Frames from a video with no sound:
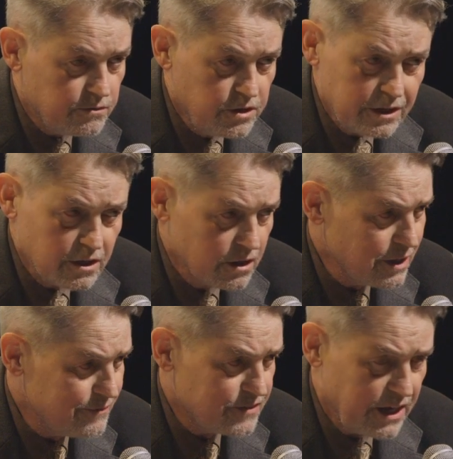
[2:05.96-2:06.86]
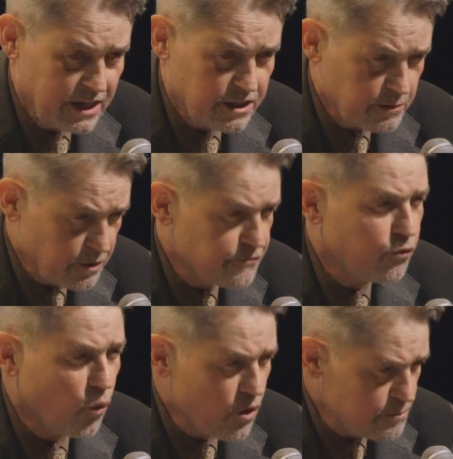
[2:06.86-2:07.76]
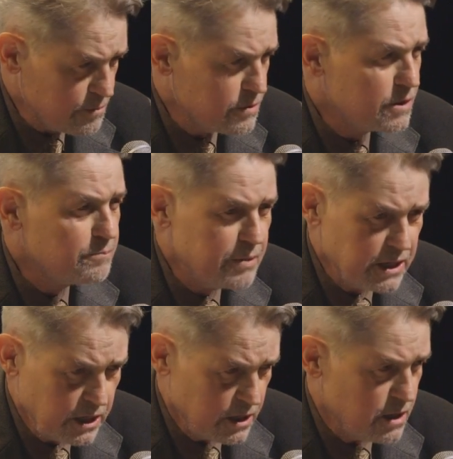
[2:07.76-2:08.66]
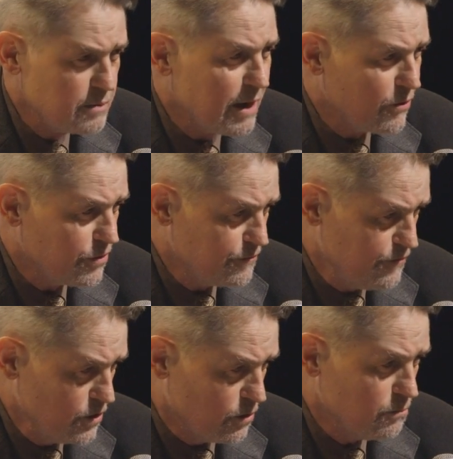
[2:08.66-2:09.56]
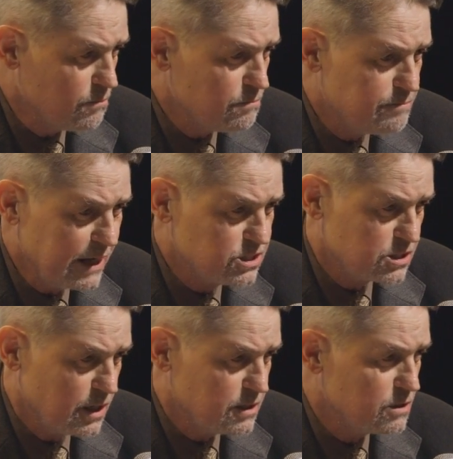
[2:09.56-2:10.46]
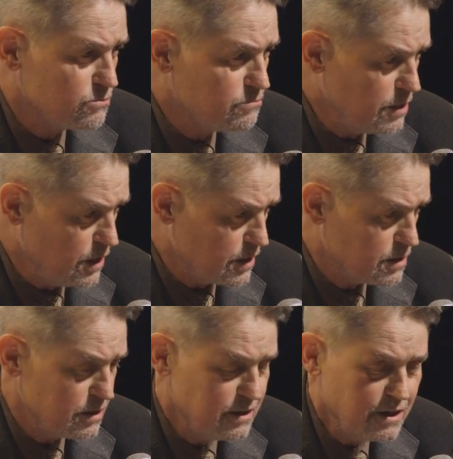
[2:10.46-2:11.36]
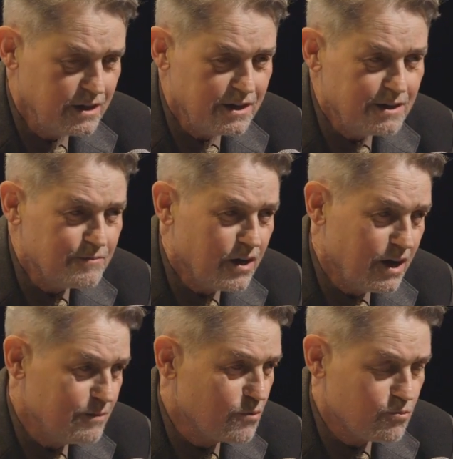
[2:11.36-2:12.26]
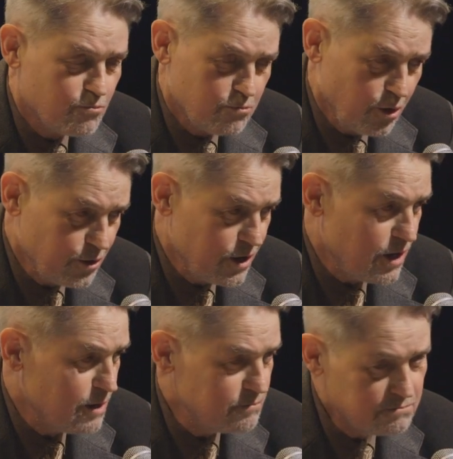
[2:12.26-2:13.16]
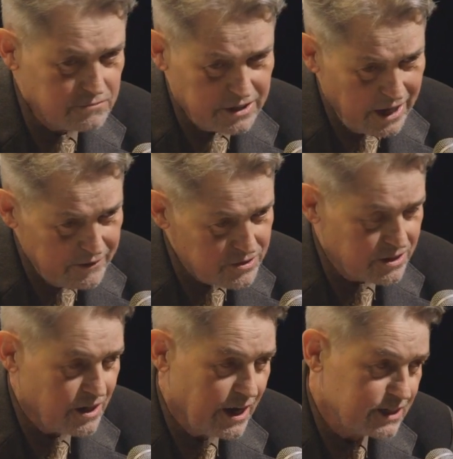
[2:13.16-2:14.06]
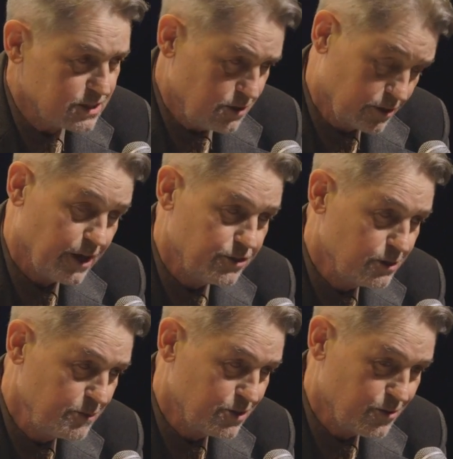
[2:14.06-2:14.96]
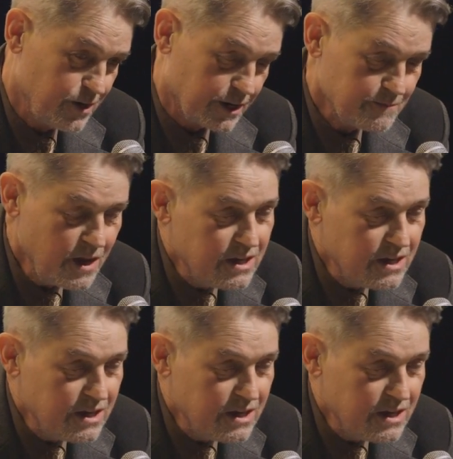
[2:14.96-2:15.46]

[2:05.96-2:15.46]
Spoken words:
didn't lift anything, but formed an opinion about the film based on the reading, wrote it up, gave it to the guy, said, okay, you can be the critic.